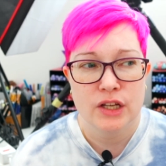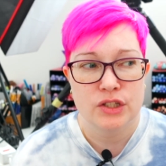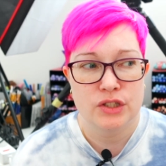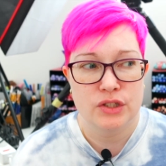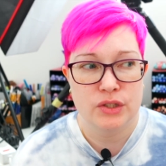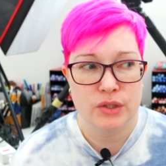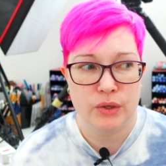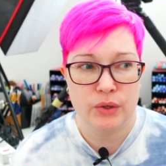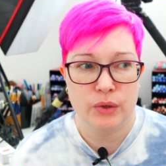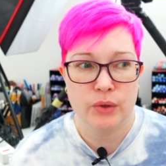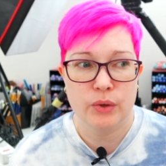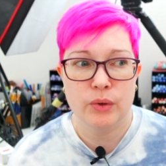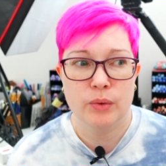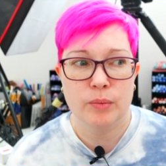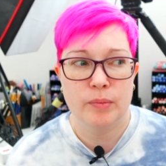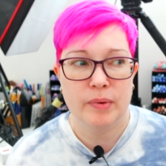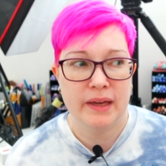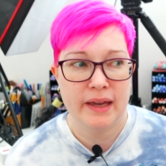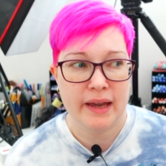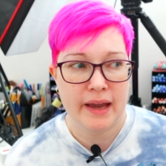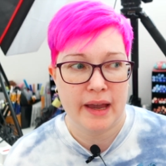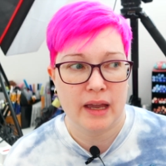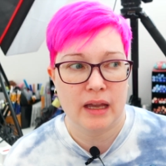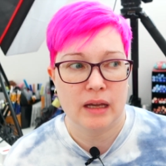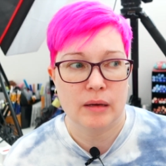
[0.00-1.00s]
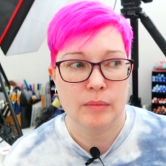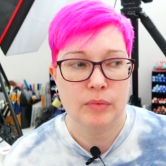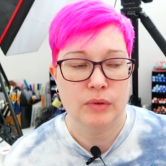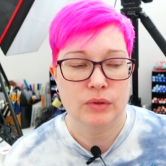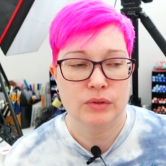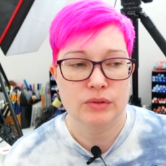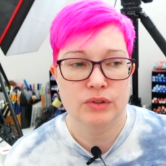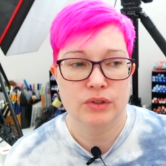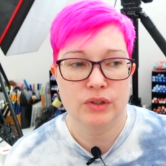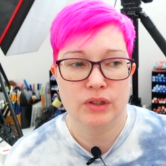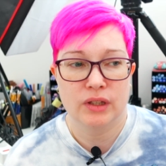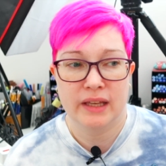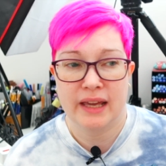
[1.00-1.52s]
to be able
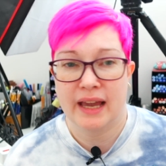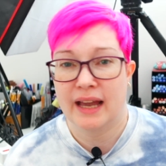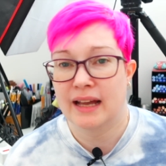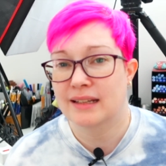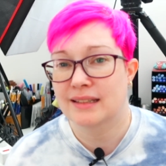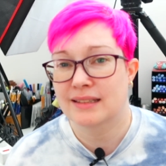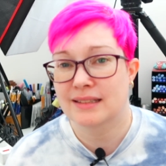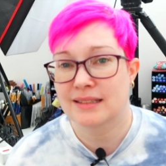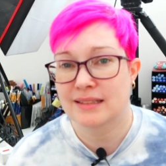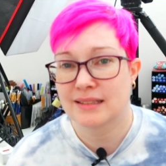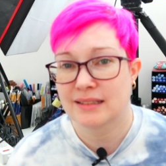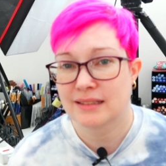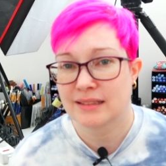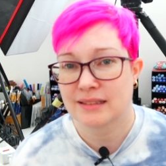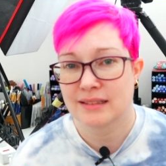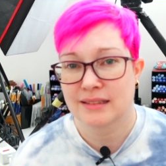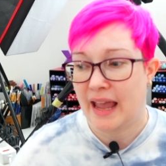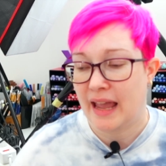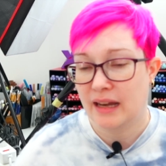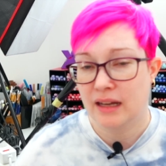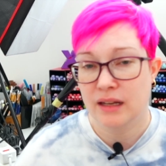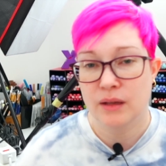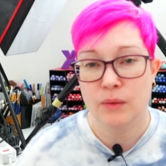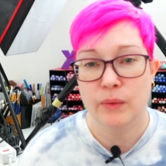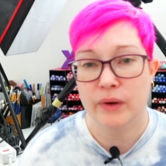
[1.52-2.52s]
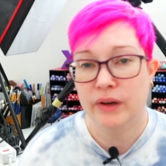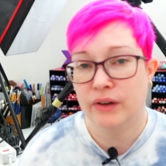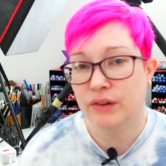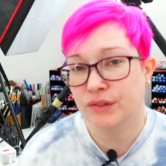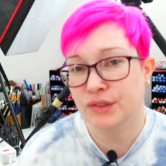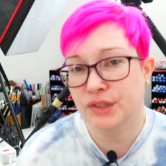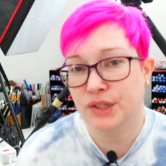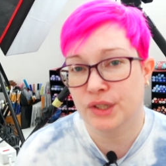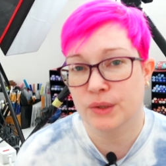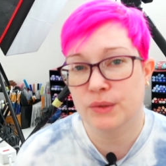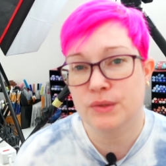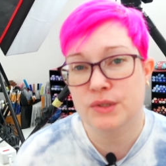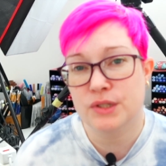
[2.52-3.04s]
to get anywhere on
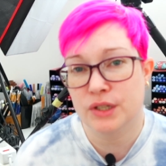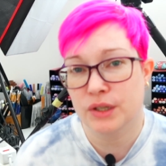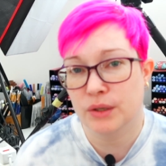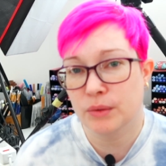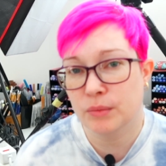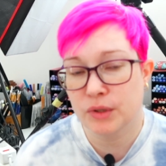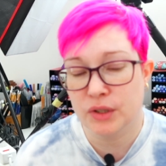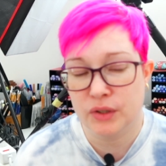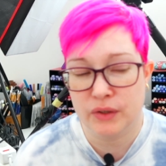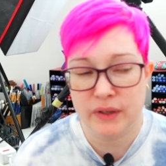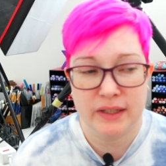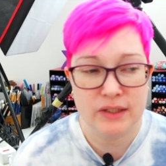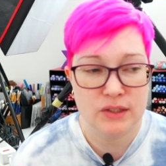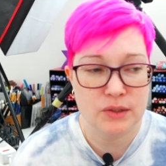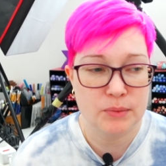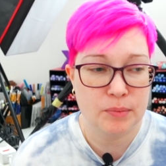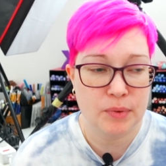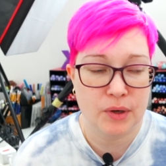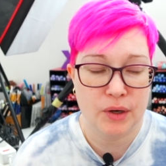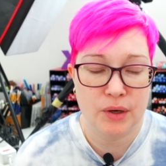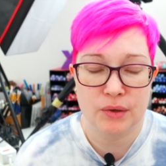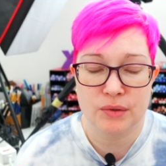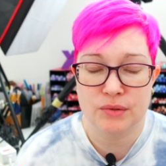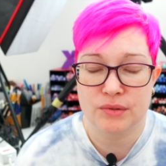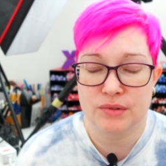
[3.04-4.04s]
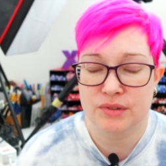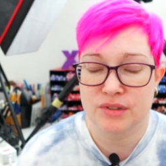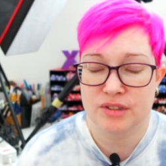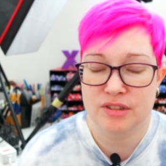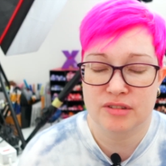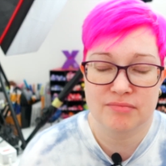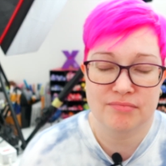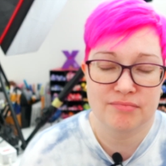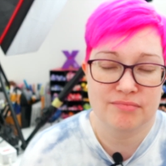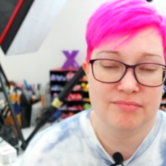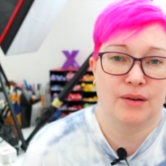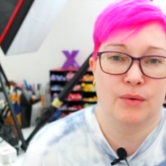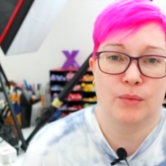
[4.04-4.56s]
YouTube. You need to post
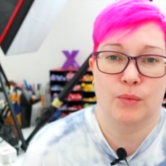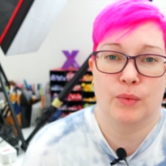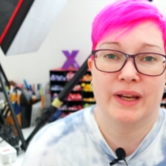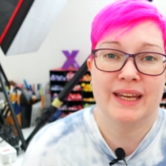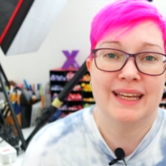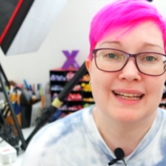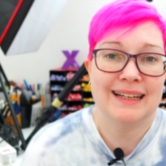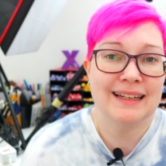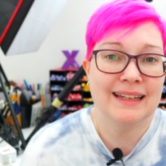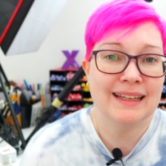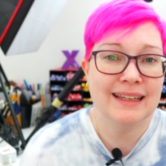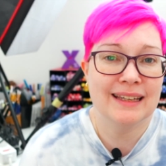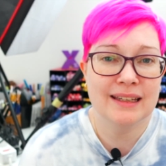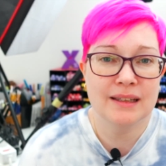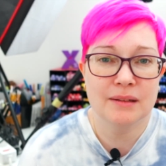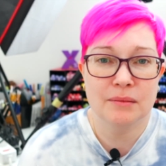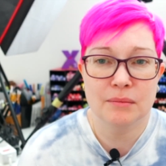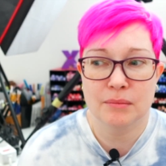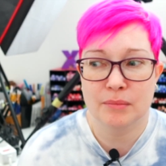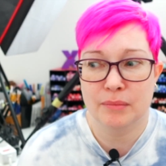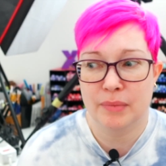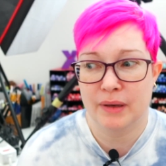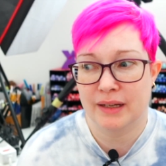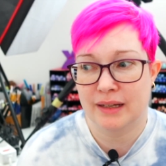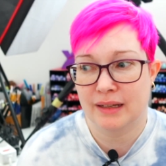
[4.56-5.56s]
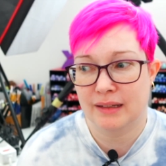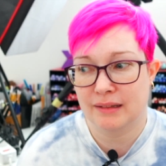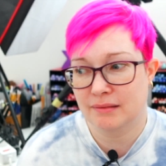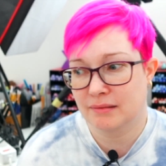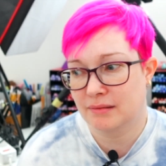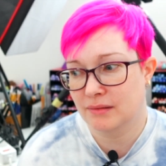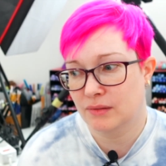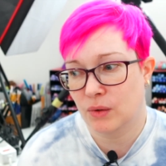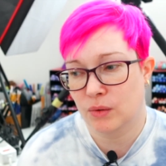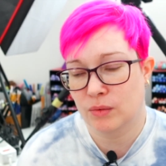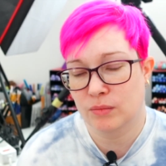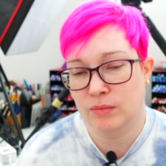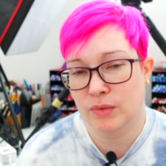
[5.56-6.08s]
weekly, but
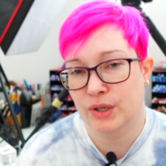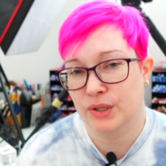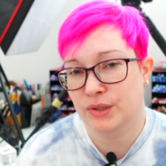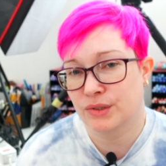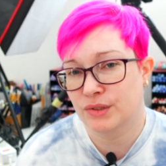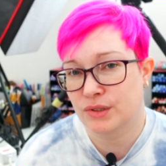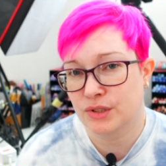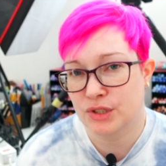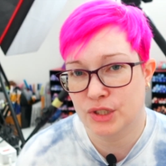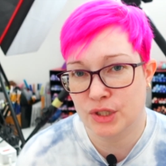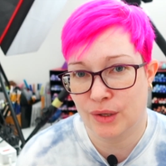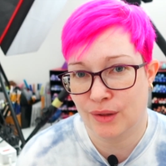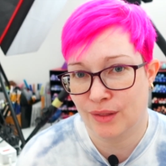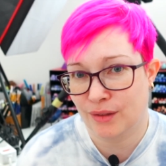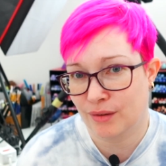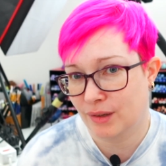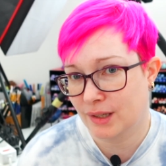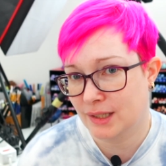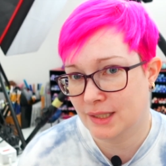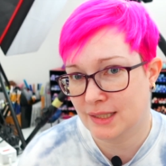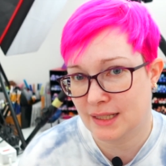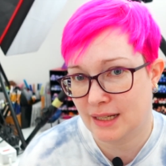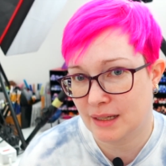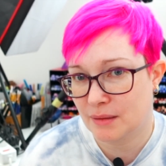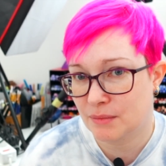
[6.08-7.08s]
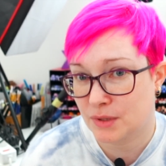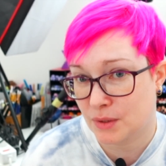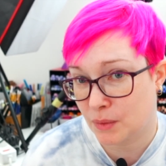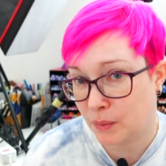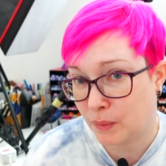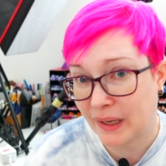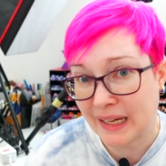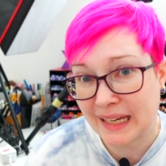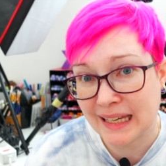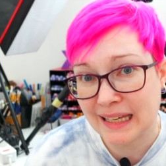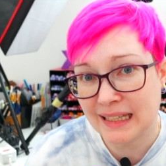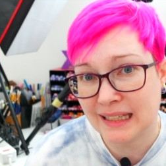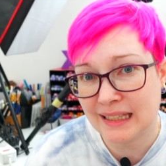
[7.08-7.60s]
almost two, three times a
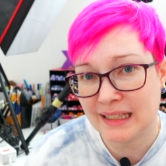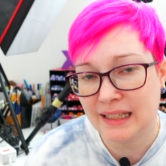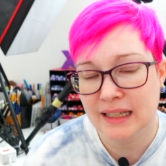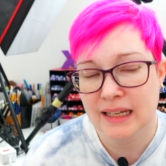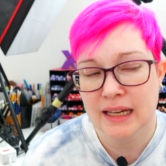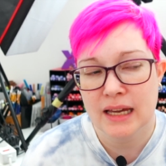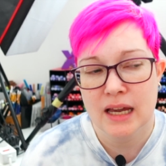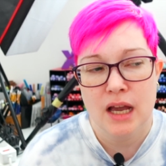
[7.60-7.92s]
week.